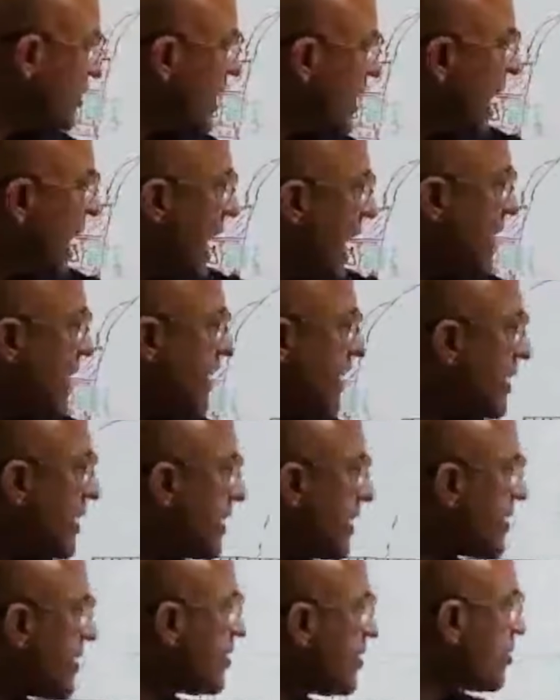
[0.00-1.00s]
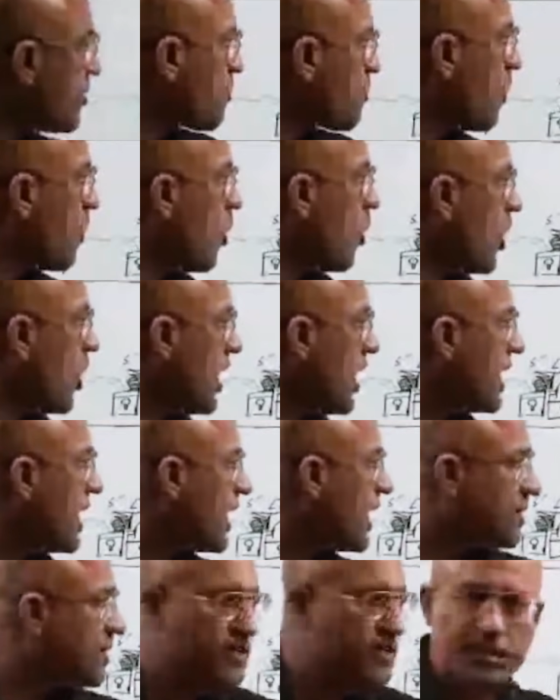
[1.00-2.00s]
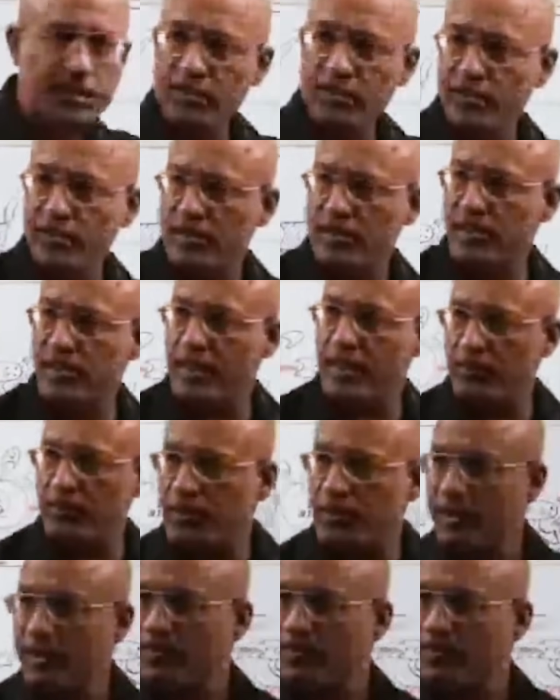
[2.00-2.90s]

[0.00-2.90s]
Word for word: GAG, this is POL and this is ENV.